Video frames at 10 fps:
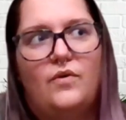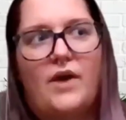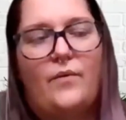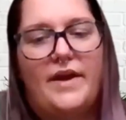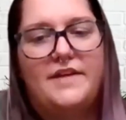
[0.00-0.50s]

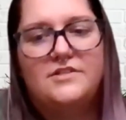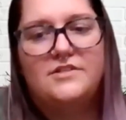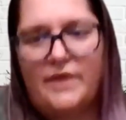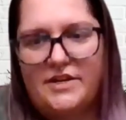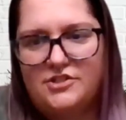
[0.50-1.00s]
I went to
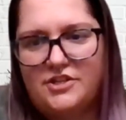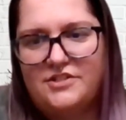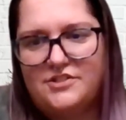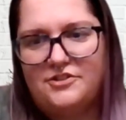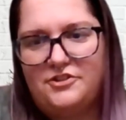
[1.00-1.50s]

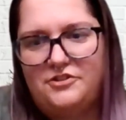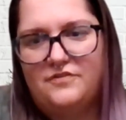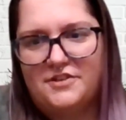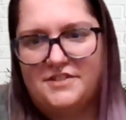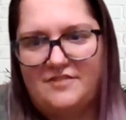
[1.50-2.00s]
Westchester
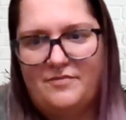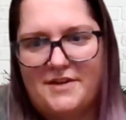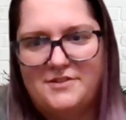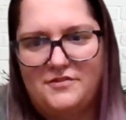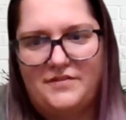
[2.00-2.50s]
University of
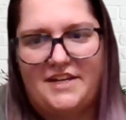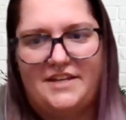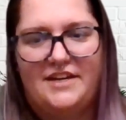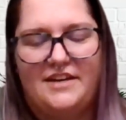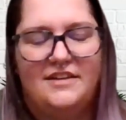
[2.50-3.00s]

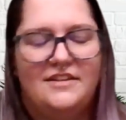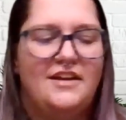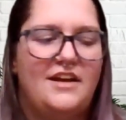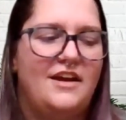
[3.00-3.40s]
Pennsylvania.